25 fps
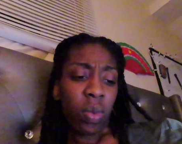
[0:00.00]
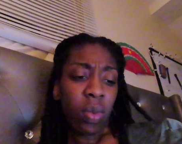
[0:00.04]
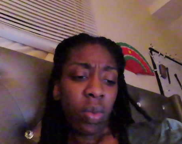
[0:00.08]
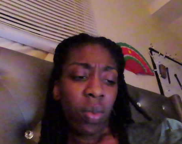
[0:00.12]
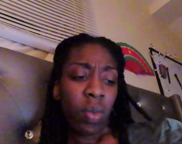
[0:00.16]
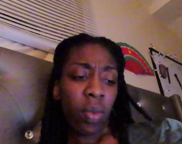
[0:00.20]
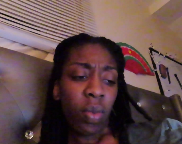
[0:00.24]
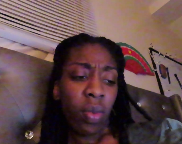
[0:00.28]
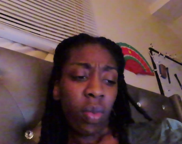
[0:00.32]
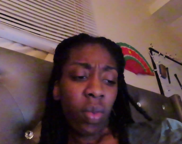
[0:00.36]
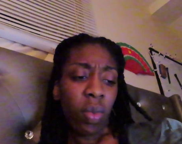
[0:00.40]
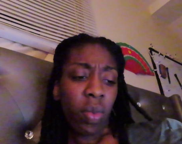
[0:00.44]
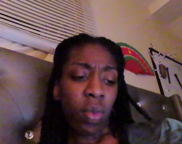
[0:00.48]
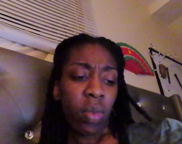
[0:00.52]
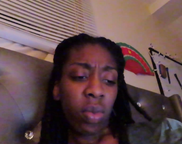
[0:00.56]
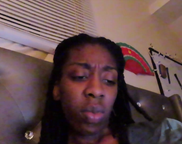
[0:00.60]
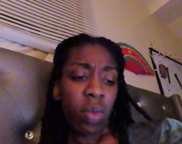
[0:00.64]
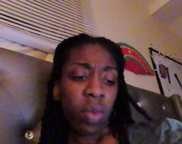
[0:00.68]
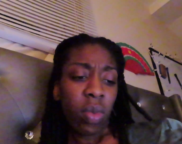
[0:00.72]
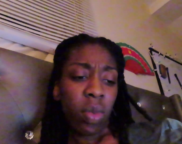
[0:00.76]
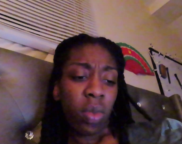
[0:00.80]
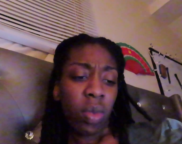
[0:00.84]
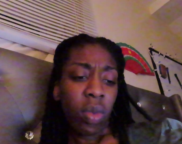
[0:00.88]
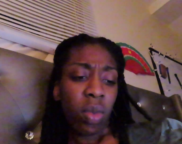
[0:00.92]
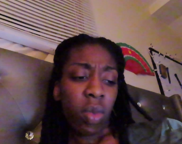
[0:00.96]

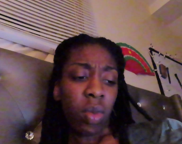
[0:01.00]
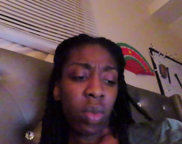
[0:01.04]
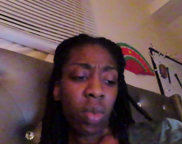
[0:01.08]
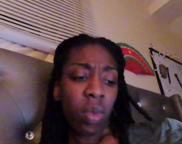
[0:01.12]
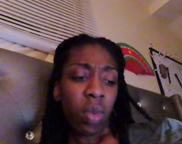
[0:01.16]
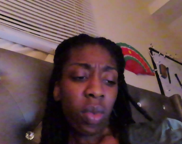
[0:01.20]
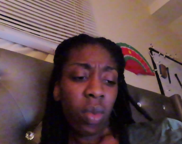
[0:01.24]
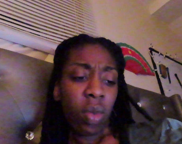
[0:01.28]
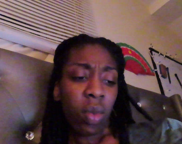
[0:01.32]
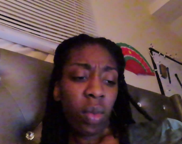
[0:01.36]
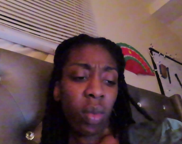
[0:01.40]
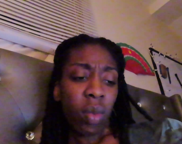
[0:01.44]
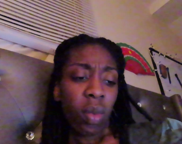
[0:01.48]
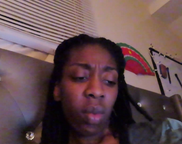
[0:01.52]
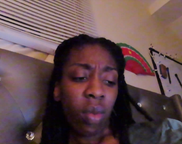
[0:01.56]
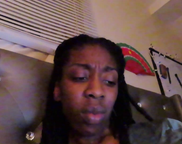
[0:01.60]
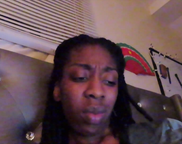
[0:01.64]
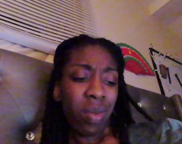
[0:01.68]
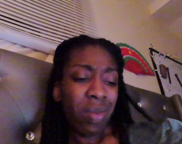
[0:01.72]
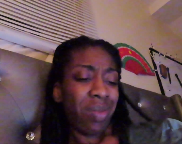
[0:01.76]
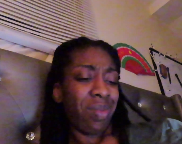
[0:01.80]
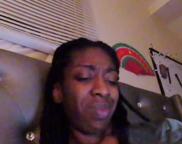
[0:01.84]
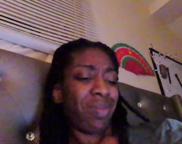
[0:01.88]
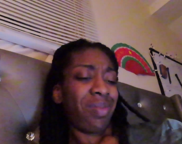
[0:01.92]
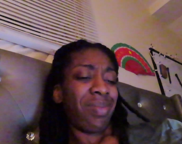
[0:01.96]

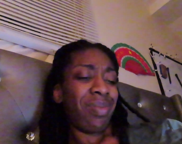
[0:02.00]
(no one is talking)